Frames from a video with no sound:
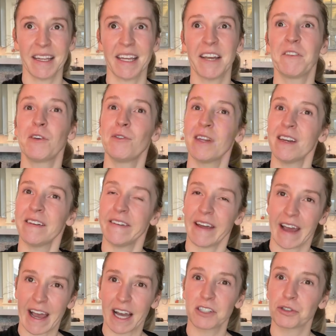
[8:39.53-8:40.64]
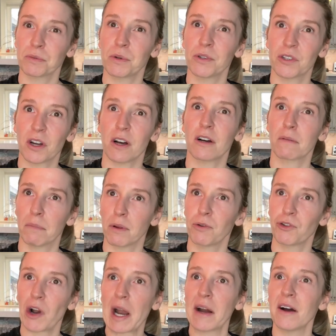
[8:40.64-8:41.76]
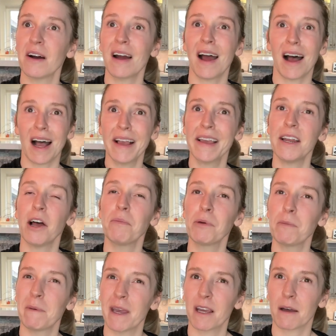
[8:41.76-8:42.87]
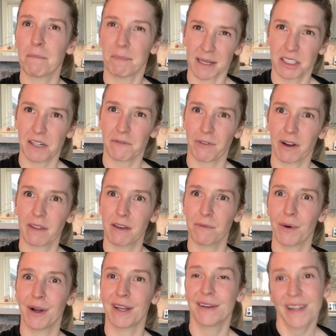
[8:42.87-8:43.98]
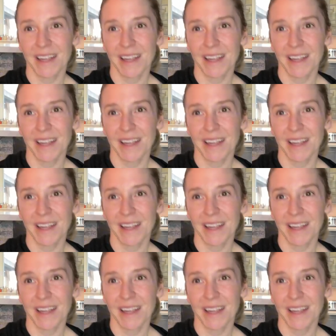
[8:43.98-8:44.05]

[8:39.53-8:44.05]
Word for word: if you need an actual dog blow dryer, I can help you pick a budget friendly one